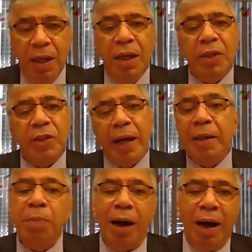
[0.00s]
is
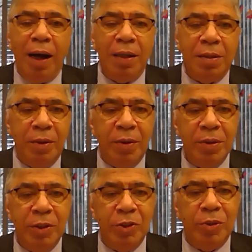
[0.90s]
lagging behind
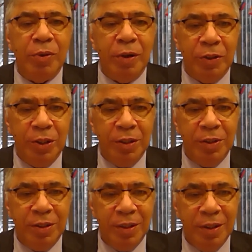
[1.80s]
on digital
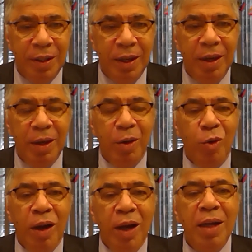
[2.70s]
currencies.
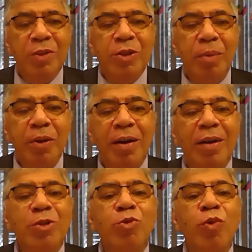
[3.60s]
In some
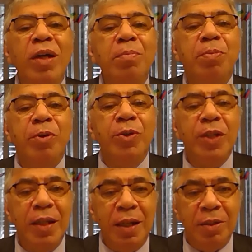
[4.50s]
regards, we
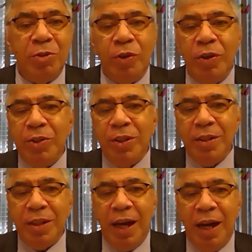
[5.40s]
Brazilians, for
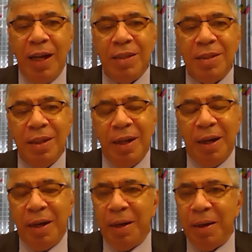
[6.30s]
instance, had
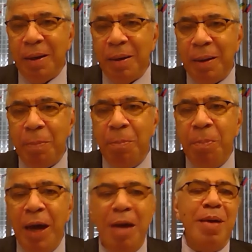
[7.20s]
a
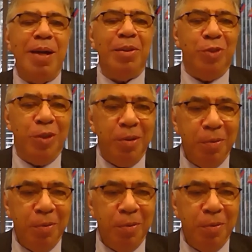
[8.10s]
payment